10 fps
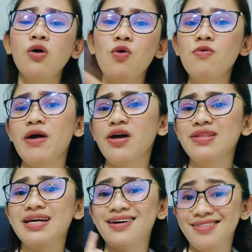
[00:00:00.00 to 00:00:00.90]
kung
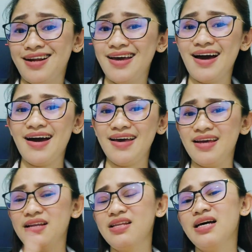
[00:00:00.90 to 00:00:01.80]
meron kang dry eye?
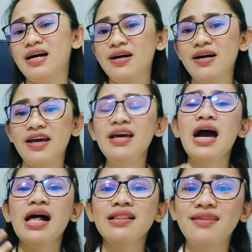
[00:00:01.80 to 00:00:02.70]
Okay?
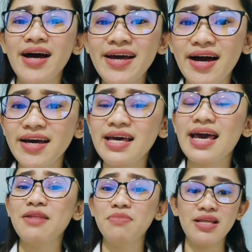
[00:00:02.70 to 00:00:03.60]
Dry eye
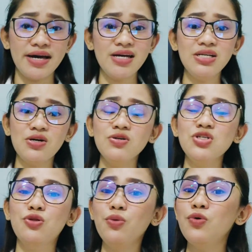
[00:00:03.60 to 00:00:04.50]
can be
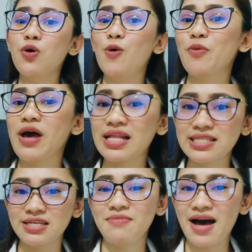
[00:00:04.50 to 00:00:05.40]
diagnosed through
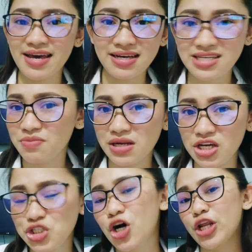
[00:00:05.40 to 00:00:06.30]
comprehensive eye
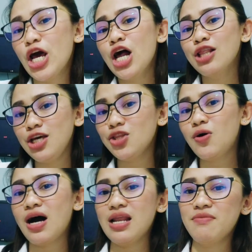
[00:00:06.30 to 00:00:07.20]
examination.
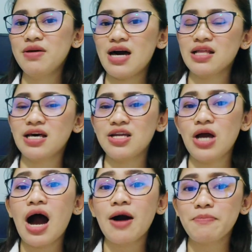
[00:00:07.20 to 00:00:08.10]
Dito, alamin natin
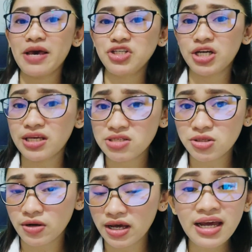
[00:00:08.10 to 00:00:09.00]
ang patient
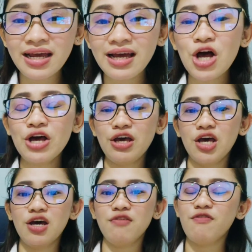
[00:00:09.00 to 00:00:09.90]
history,
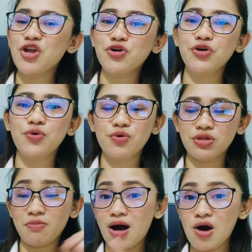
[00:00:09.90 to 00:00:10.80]
if ano
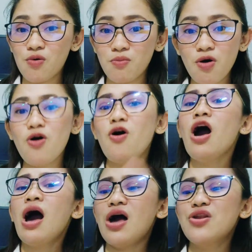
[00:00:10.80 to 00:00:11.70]
yung trabaho
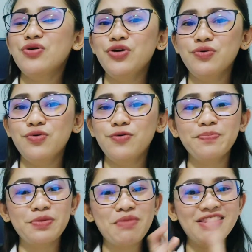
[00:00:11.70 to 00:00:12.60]
mo, ano
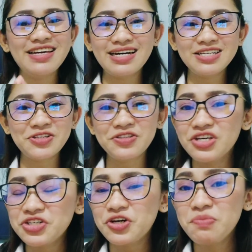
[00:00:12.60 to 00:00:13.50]
yung medical
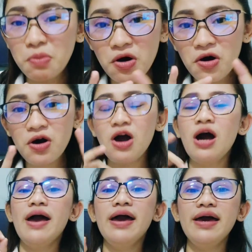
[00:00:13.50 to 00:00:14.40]
condition mo,
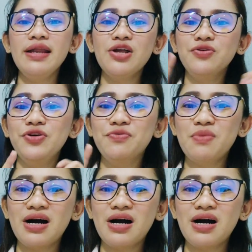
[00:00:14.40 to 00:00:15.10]
and ano yung